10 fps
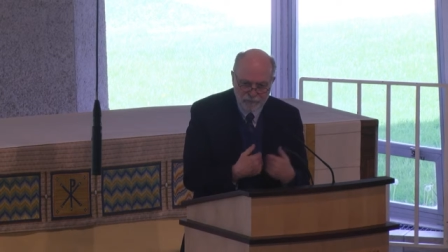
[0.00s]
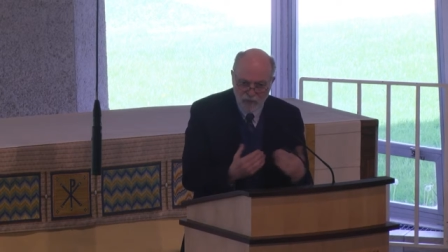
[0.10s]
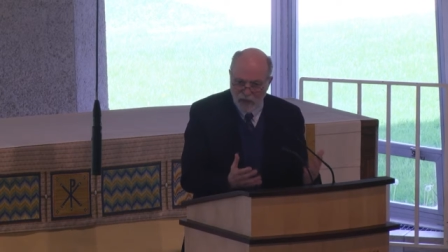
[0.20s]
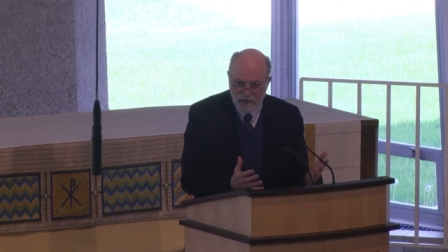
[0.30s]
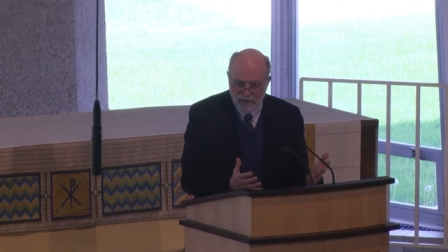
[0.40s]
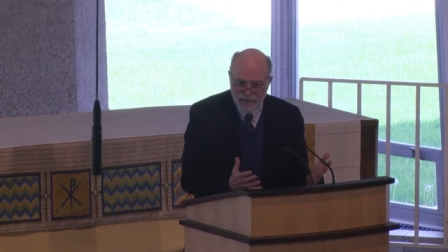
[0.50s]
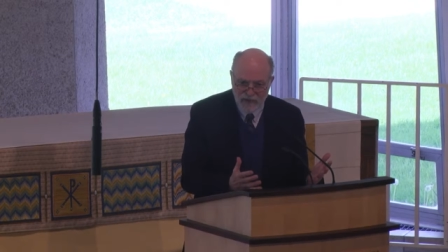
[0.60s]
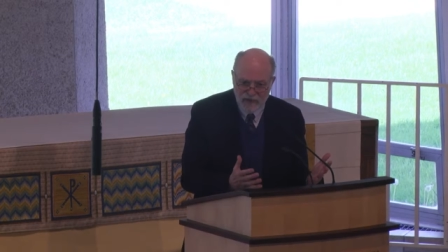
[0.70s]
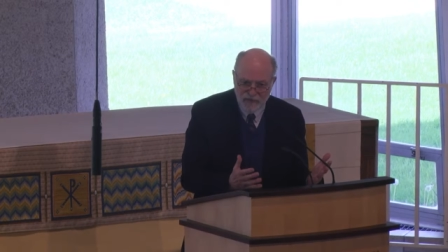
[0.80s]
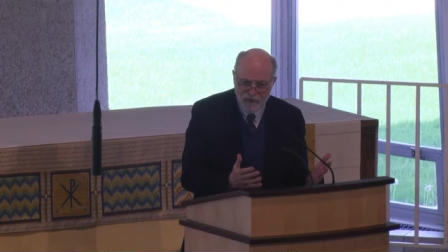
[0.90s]
Not that
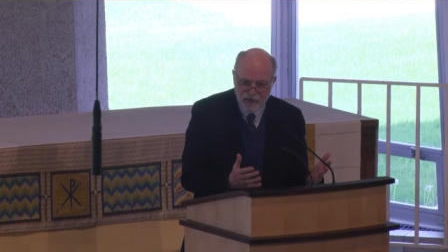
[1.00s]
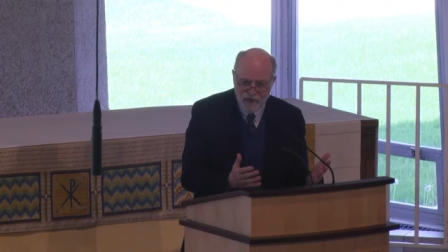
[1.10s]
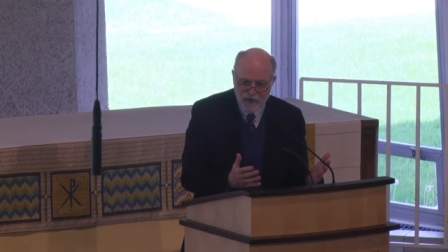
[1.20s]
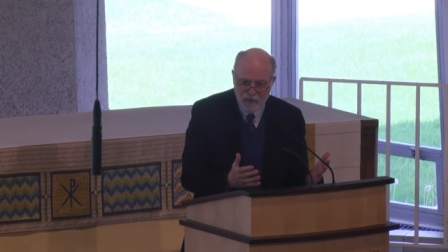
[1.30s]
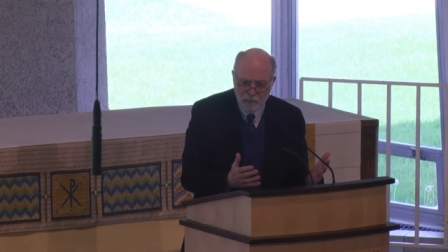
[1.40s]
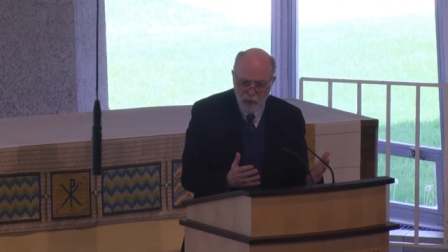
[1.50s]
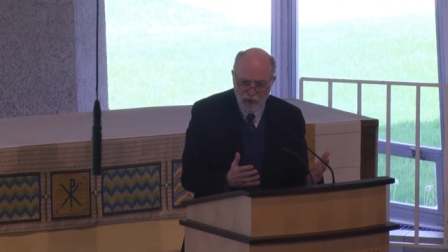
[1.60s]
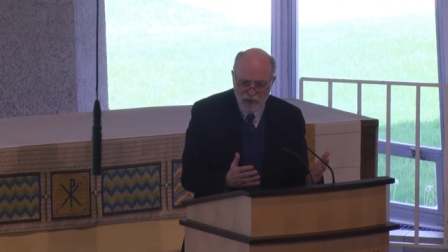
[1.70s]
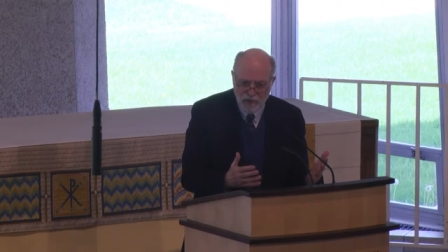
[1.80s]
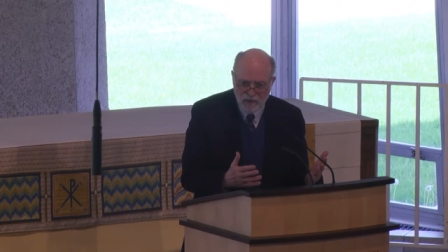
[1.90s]
forgiveness isn't
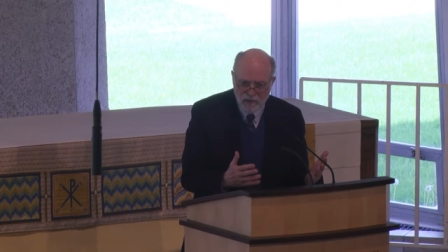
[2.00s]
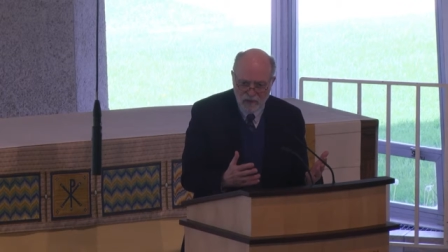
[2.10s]
important,